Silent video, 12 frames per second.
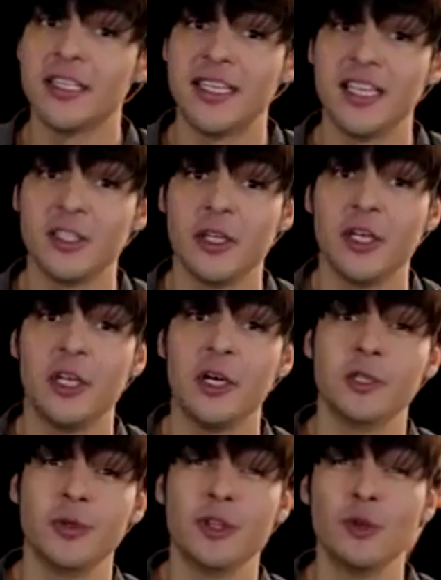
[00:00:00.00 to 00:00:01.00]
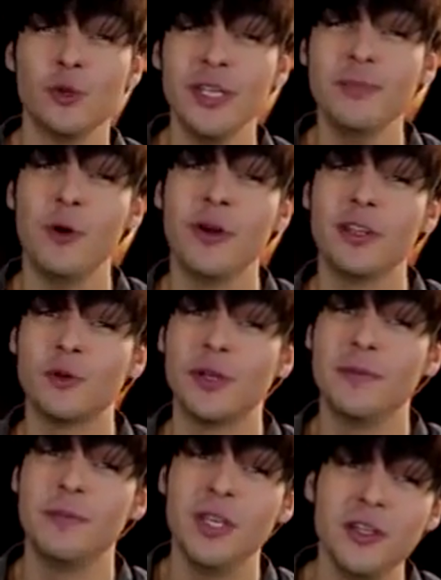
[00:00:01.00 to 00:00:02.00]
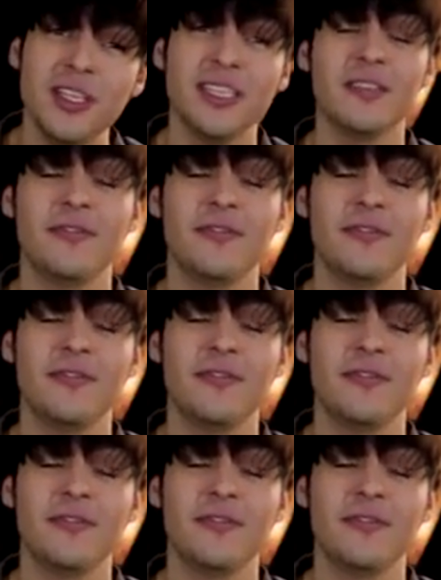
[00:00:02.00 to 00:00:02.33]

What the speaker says: the Kickstarter closed with $3.3 million